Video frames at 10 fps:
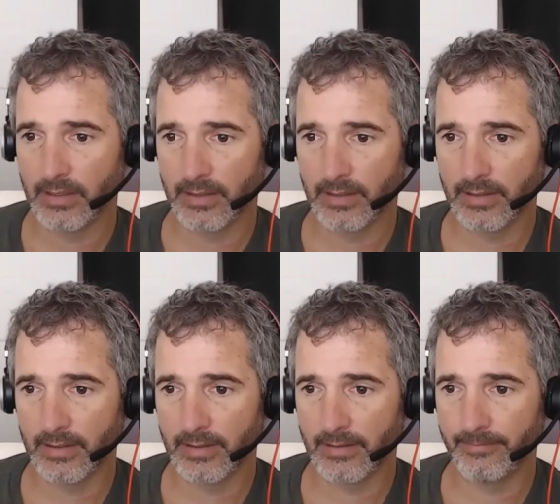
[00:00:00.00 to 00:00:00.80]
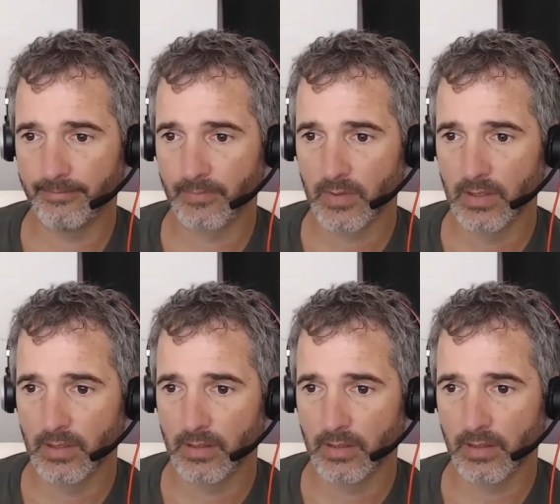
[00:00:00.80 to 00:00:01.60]
Um,
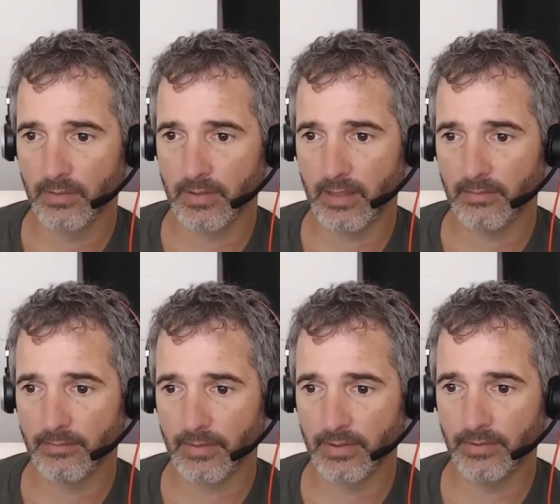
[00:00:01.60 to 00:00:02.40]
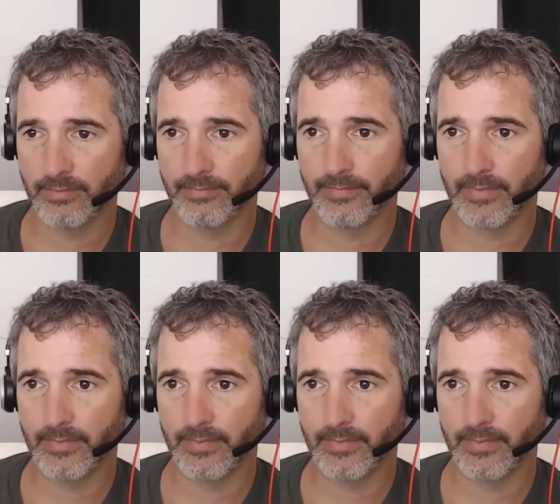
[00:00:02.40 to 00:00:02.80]
okay, cool.